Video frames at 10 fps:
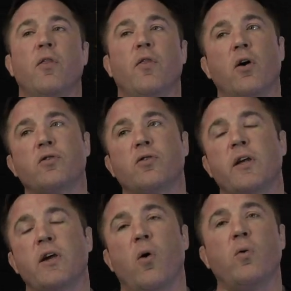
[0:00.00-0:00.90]
Those are
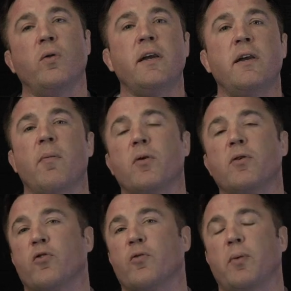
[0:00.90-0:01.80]
the only
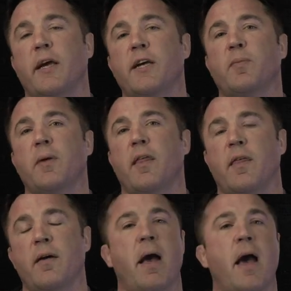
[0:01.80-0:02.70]
numbers or placement
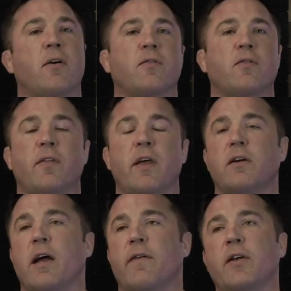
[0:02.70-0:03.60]
that matters. They
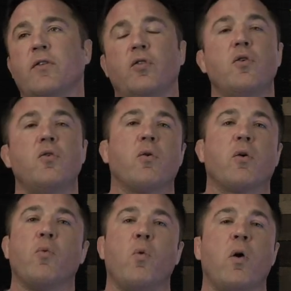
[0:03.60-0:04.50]
could have a 2
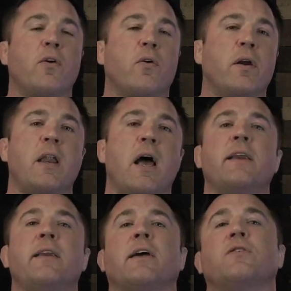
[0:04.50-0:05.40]
or a 1 or a
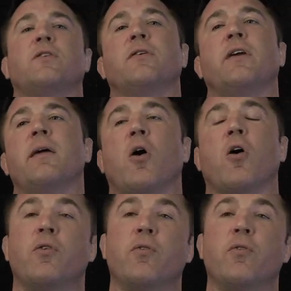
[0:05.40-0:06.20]
9 next to your name. Are